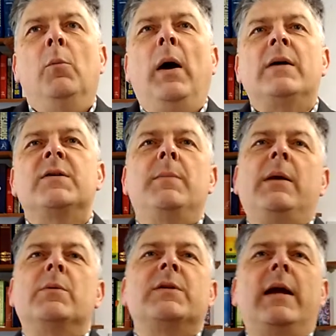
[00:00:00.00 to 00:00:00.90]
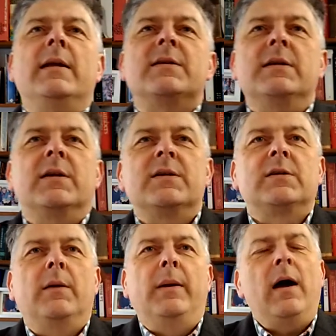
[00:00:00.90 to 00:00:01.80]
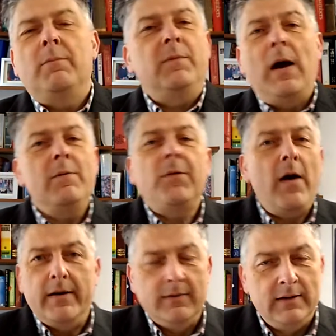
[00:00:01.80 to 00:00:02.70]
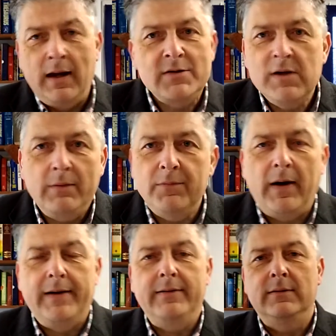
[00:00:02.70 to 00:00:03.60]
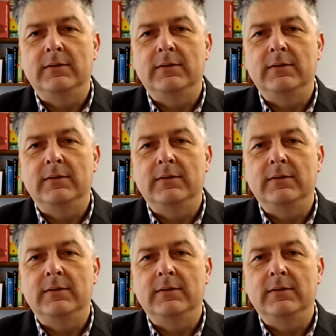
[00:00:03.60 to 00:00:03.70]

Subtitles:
Well, somebody will say, listening to this sermon, I'm fine. Actually, I'm fine.